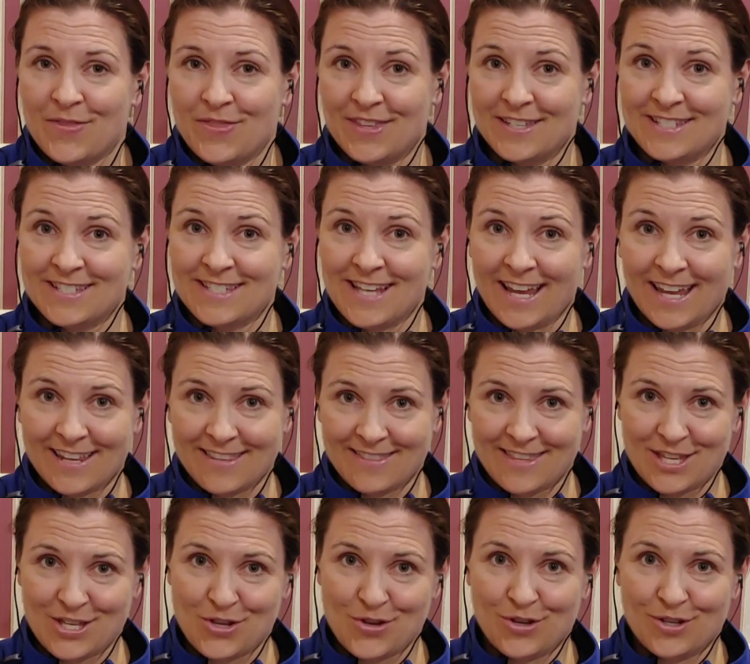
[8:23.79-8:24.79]
The second
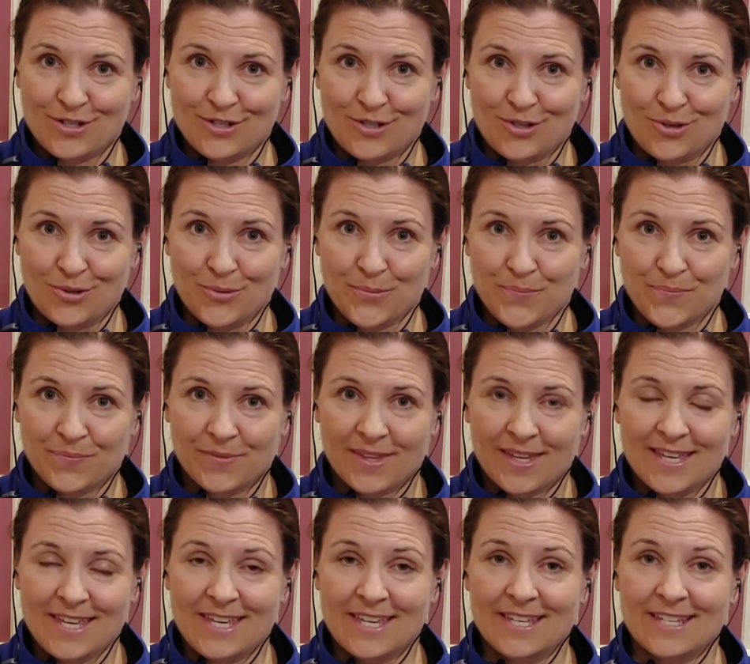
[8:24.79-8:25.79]
thing you can do
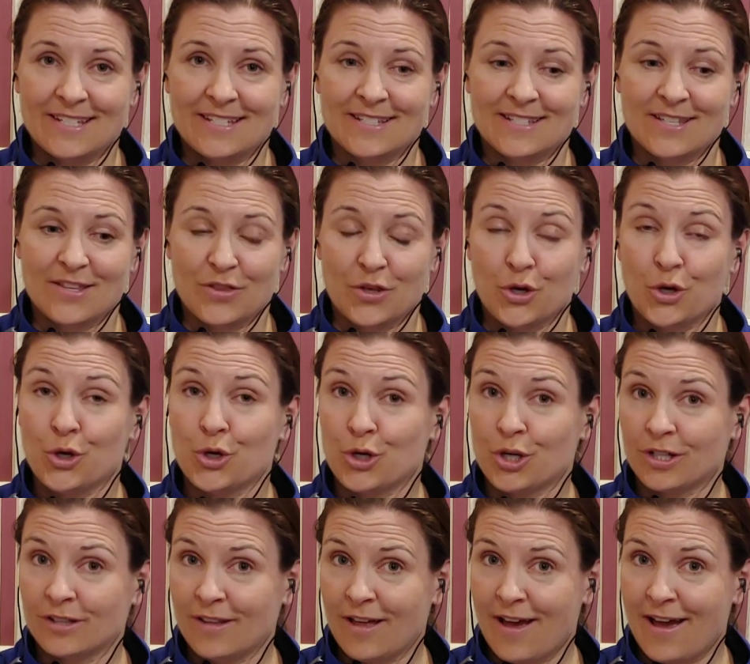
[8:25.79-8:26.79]
is the
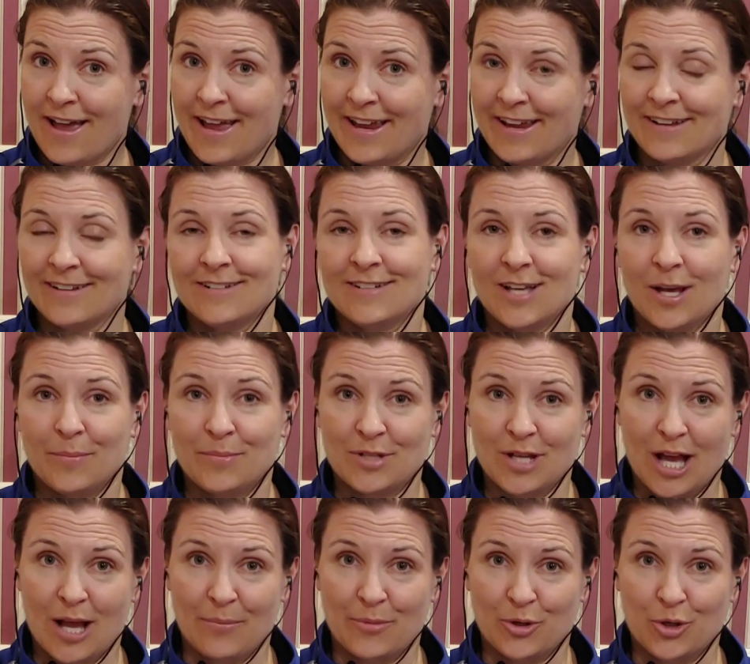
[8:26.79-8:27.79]
hook lying
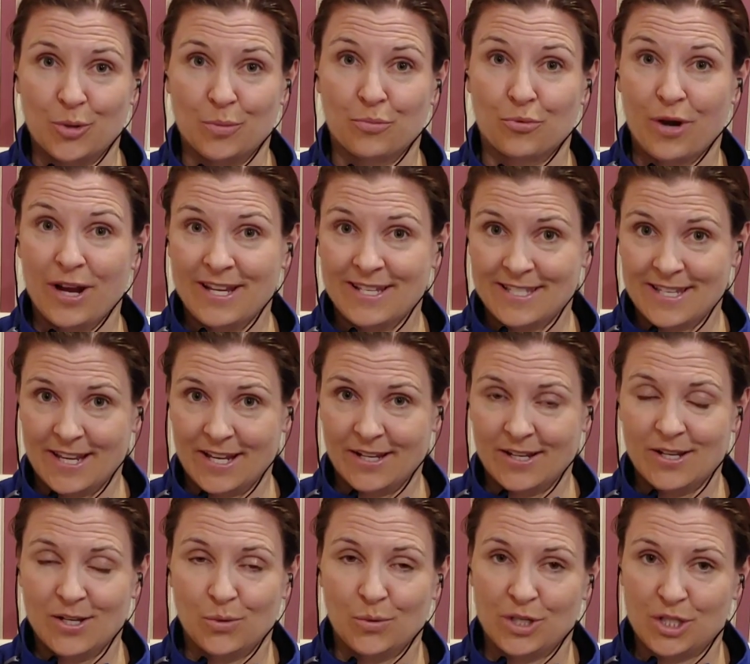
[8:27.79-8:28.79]
abdominal bracing,
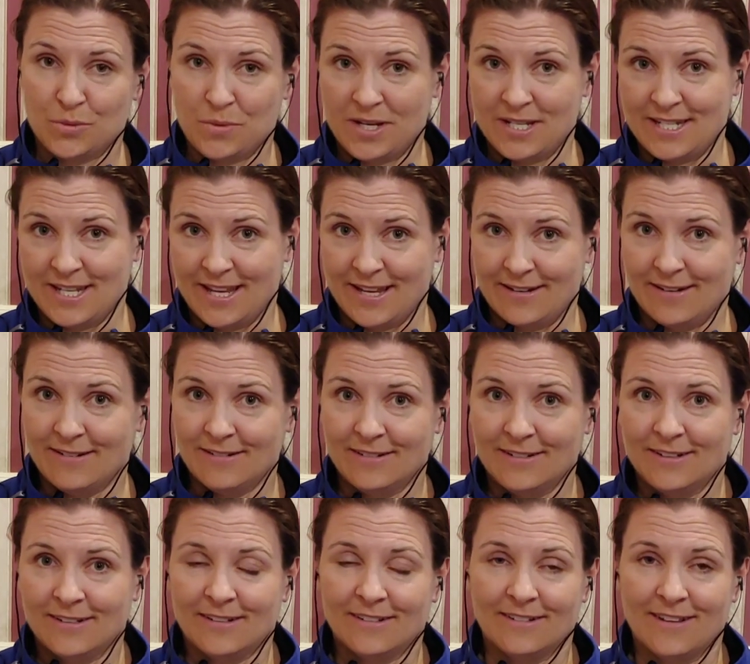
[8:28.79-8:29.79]
which we did
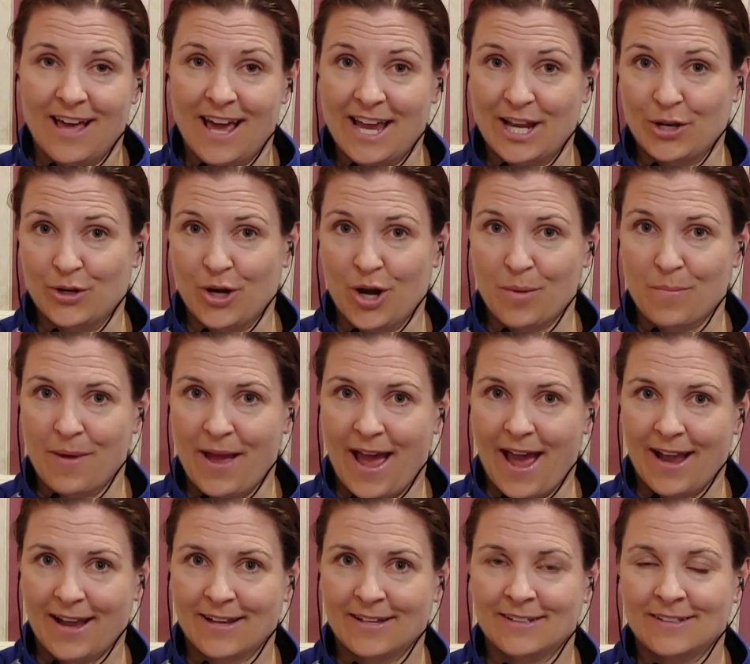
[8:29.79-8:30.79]
lying on our
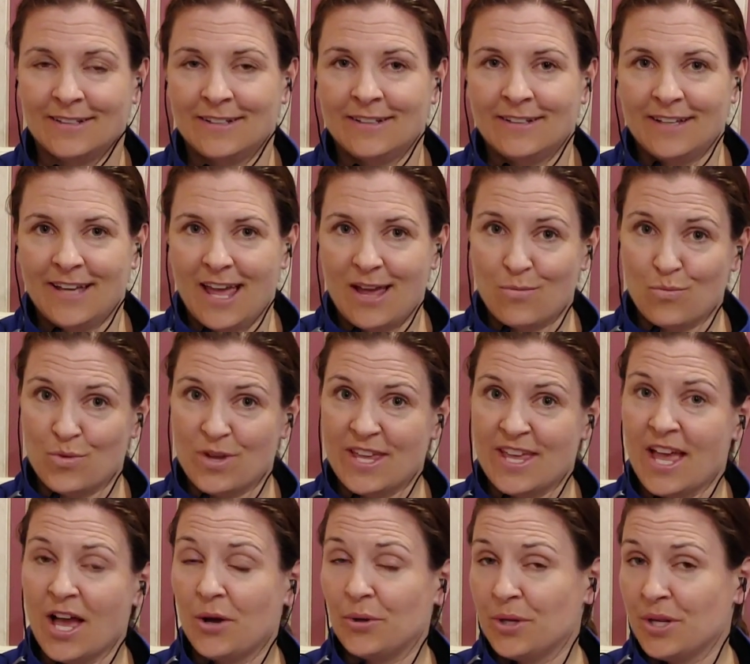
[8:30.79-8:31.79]
back, and we
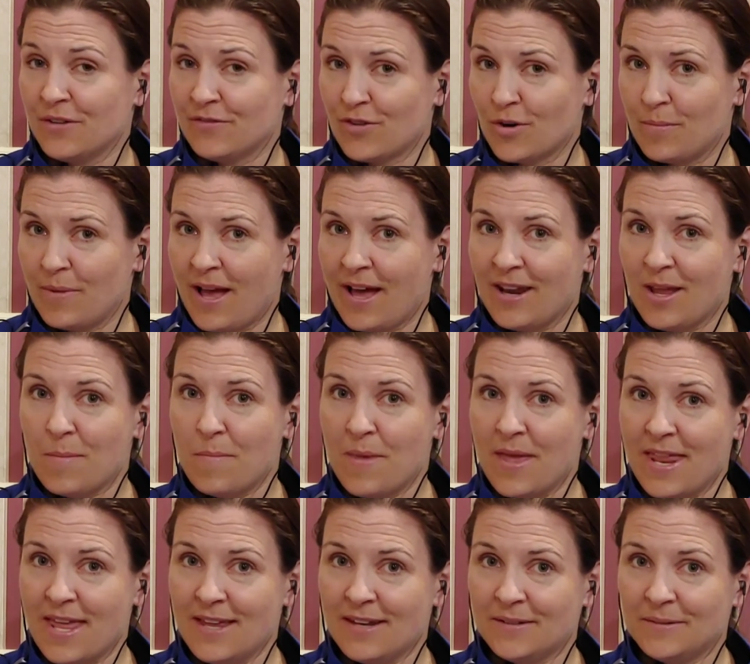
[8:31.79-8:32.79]
held it for about a
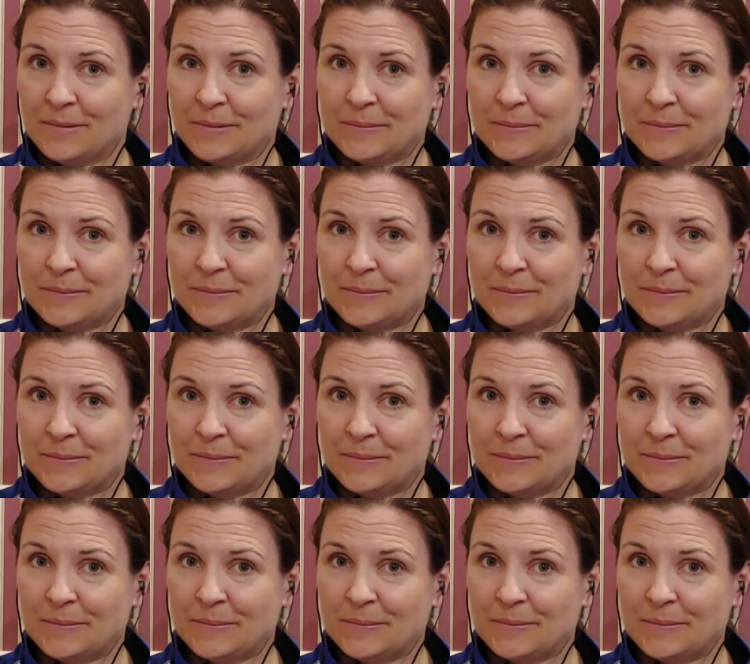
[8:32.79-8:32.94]
minute.